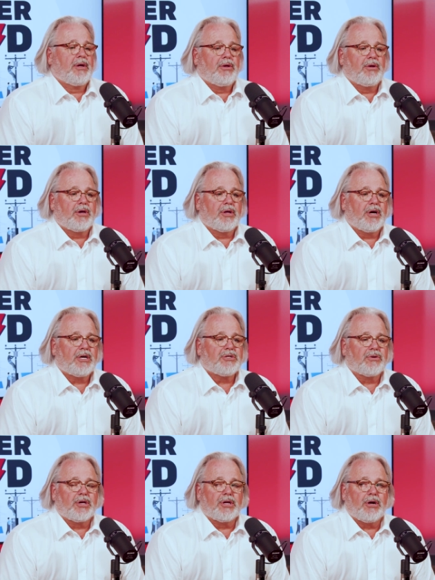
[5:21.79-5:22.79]
You can
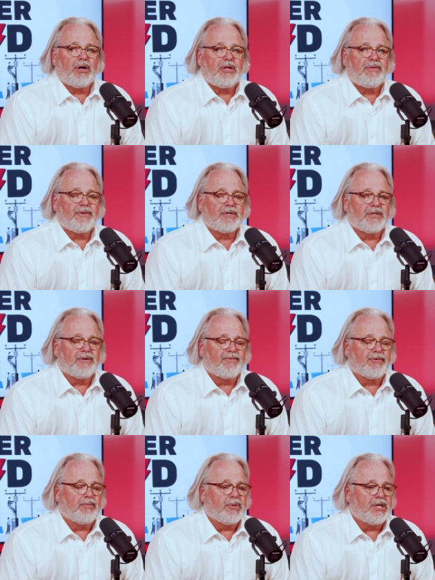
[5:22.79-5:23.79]
also get all of this
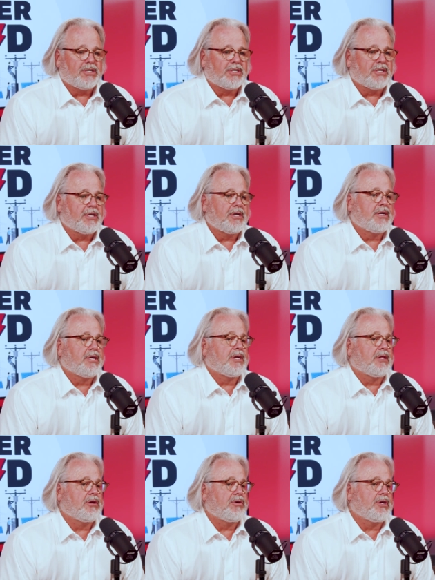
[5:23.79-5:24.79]
information
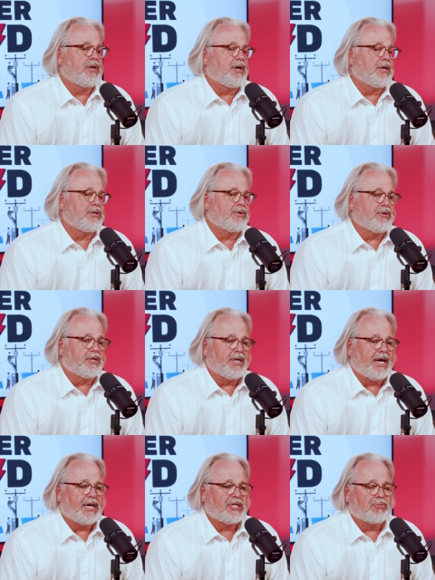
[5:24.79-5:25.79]
loaded onto a
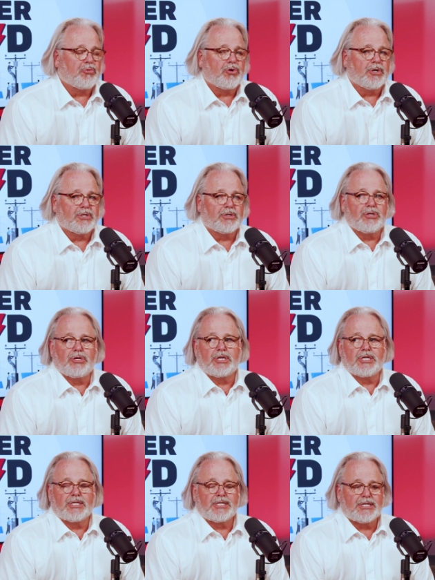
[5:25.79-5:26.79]
dashboard so you
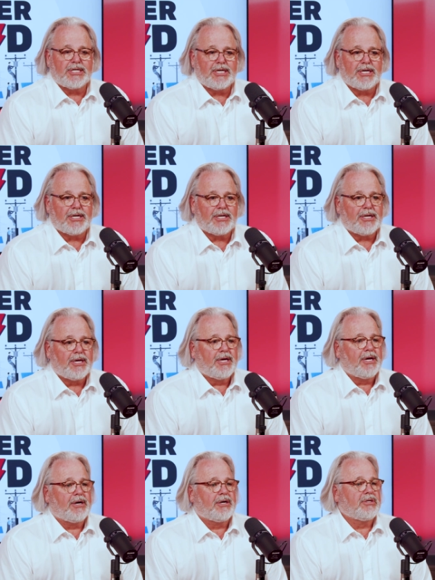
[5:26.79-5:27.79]
can see it
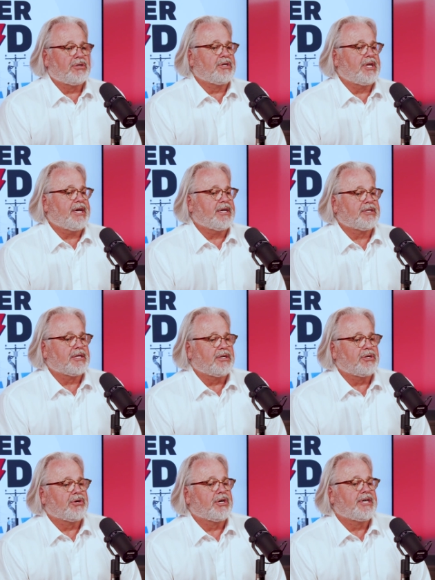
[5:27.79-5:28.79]
on your desk
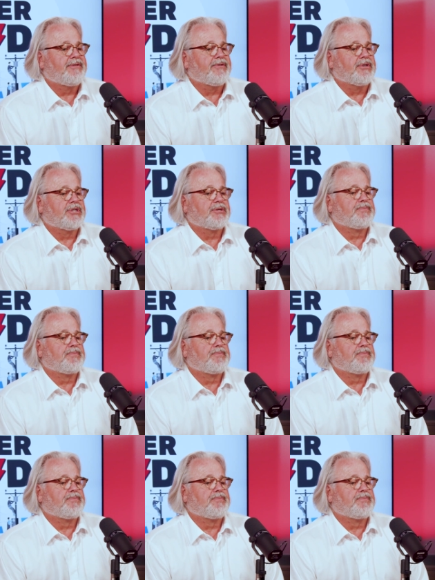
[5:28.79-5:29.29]
in your office.